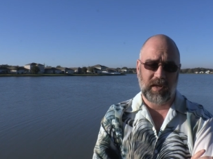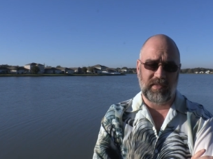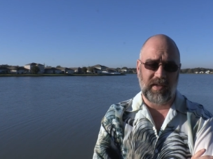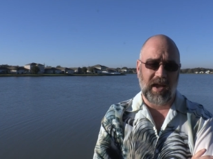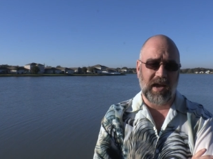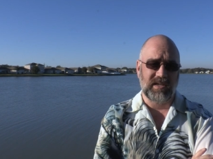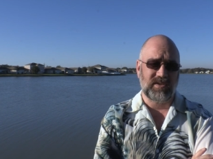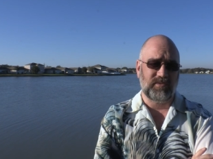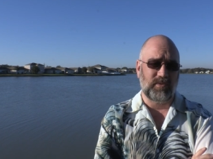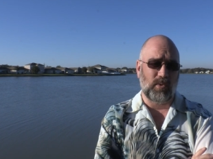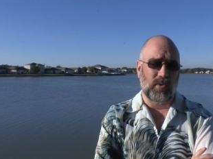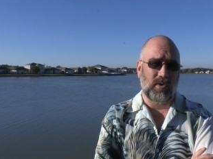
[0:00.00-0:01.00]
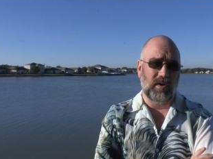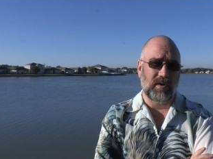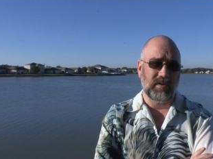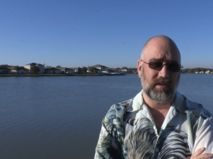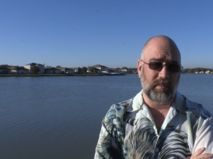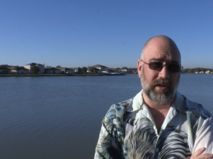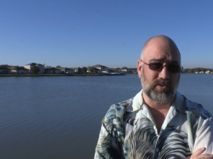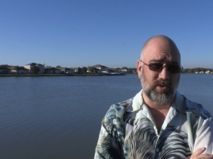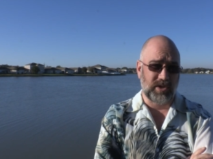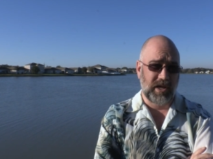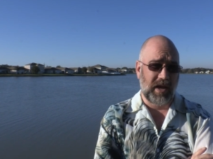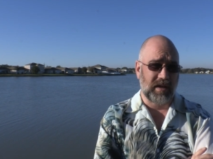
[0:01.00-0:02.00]
and they asked for some
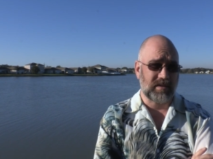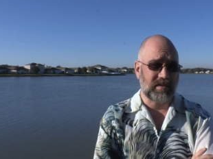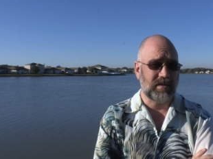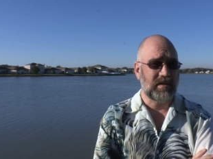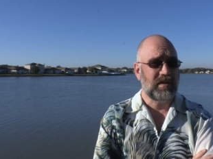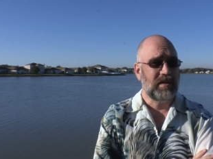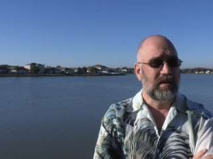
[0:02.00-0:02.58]
extra checks